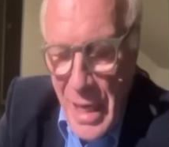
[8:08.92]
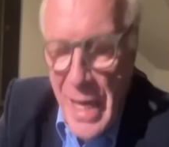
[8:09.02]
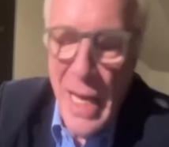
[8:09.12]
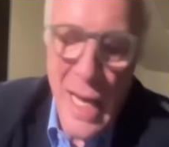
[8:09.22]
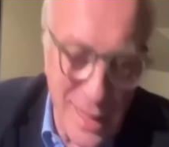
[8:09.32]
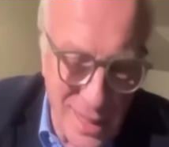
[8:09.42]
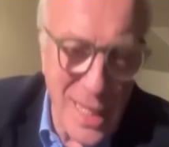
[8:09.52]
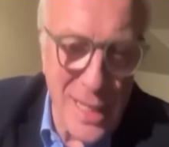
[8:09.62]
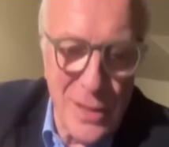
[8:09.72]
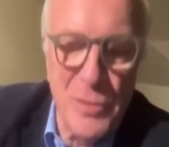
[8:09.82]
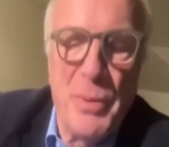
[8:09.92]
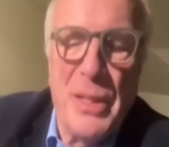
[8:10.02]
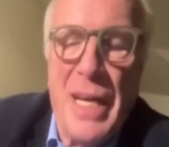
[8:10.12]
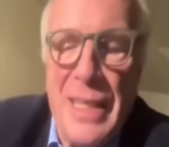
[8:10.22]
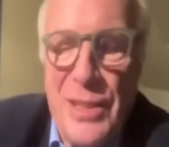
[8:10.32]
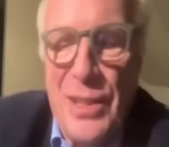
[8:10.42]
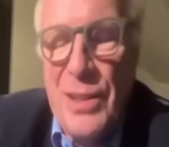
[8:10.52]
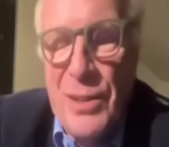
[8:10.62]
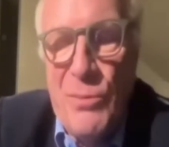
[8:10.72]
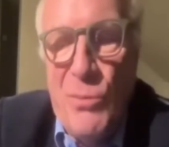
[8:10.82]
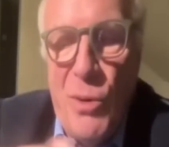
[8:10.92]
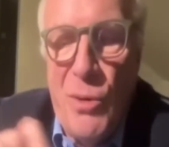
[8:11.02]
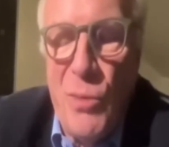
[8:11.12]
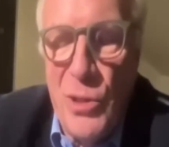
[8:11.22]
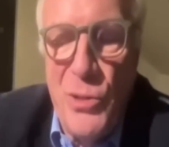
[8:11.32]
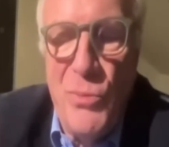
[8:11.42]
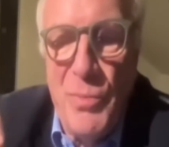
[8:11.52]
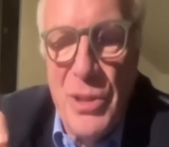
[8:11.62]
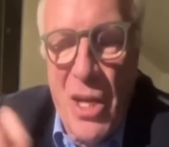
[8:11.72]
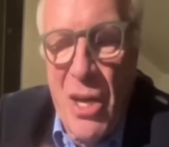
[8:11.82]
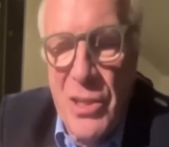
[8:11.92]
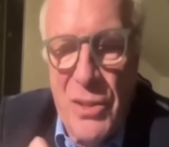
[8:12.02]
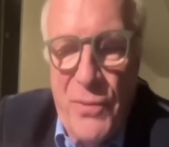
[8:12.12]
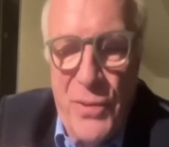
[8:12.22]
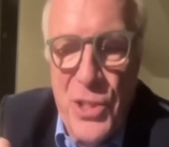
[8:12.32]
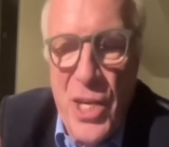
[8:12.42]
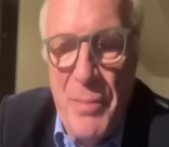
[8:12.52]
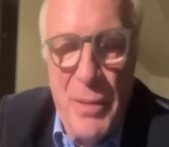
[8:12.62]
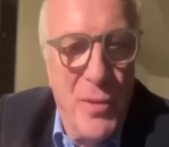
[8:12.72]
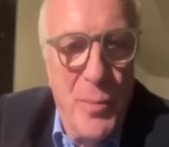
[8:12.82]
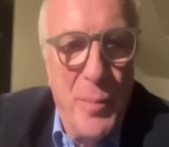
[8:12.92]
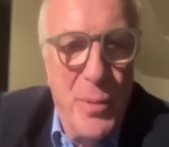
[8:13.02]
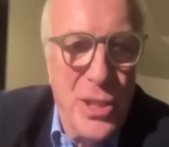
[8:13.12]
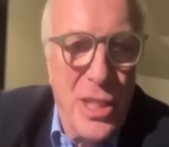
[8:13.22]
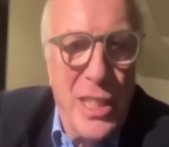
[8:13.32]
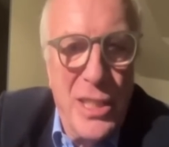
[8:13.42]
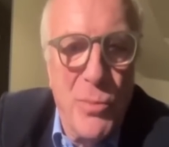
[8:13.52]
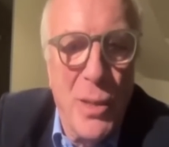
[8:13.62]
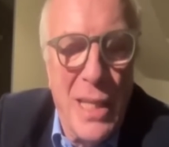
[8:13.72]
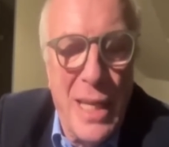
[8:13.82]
It, it is, but I think what what you must ask of the chairman of the B B C is, will